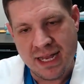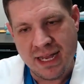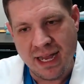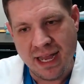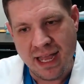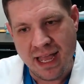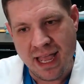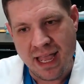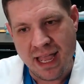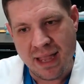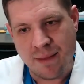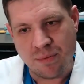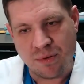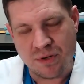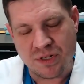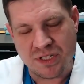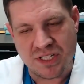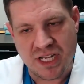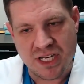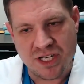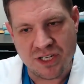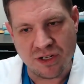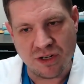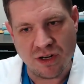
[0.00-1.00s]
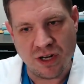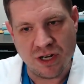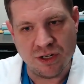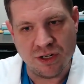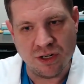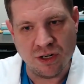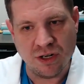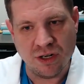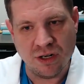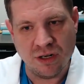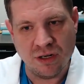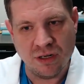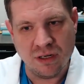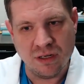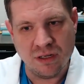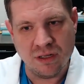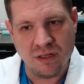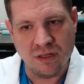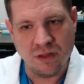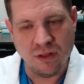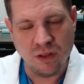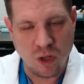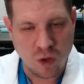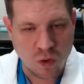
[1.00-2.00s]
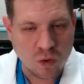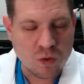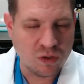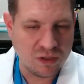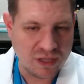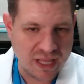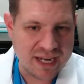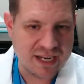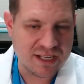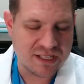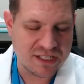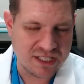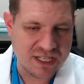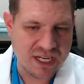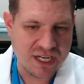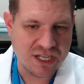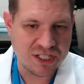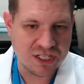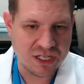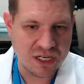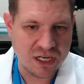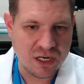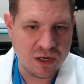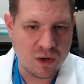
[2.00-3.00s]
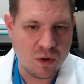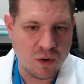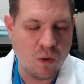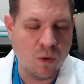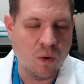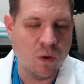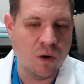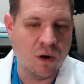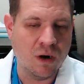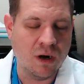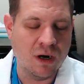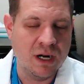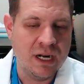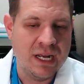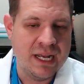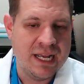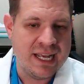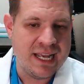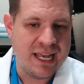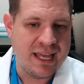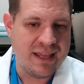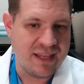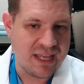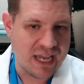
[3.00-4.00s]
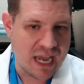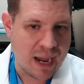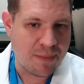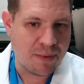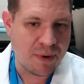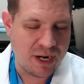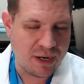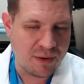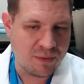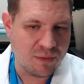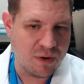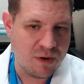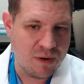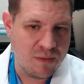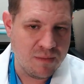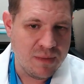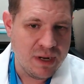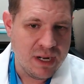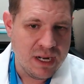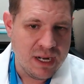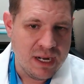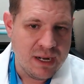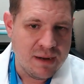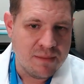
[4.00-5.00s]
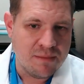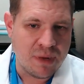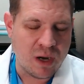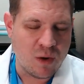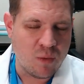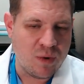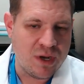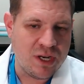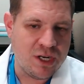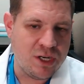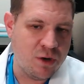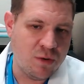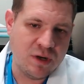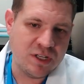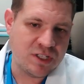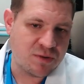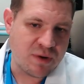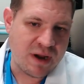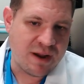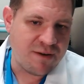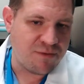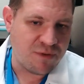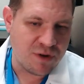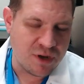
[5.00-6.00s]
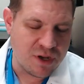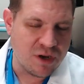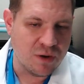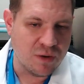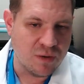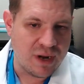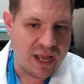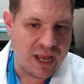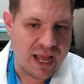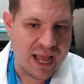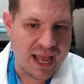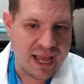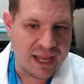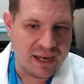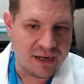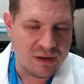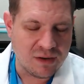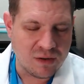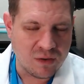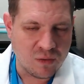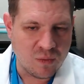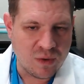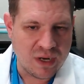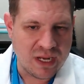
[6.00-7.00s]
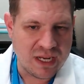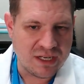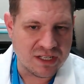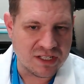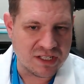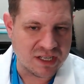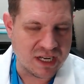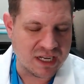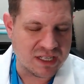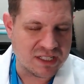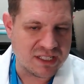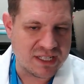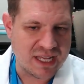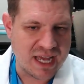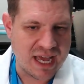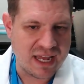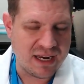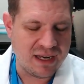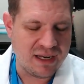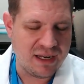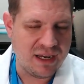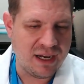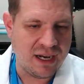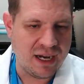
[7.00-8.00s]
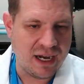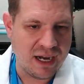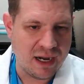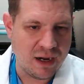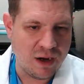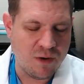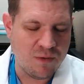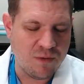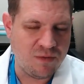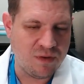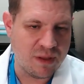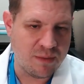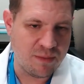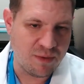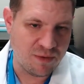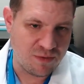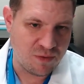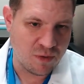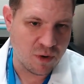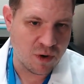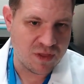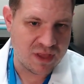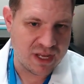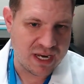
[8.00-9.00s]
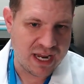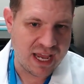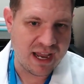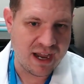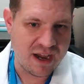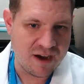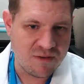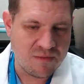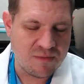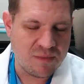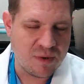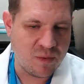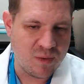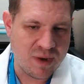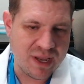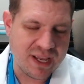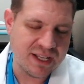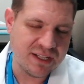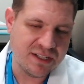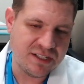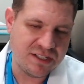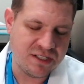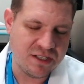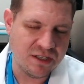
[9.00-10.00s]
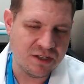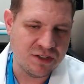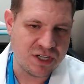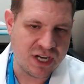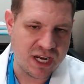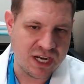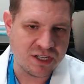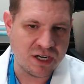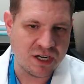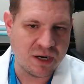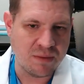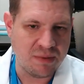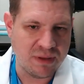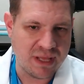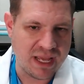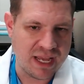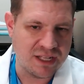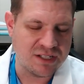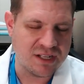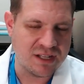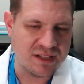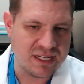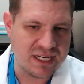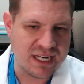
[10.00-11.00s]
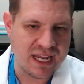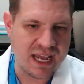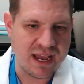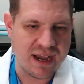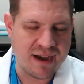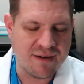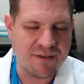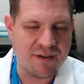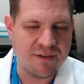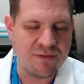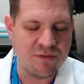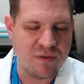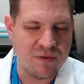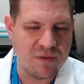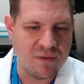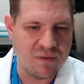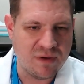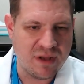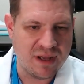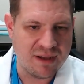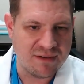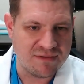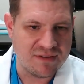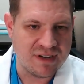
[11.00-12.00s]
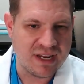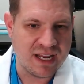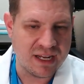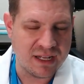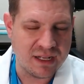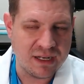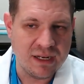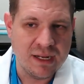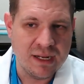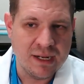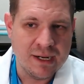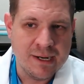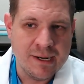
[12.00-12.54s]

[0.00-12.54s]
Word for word: a procedure under local anesthesia or in the operating room. But we do what's right for you. And we discuss that uh, hopefully before the day of, but we can still change our plans on the day of if, if needed.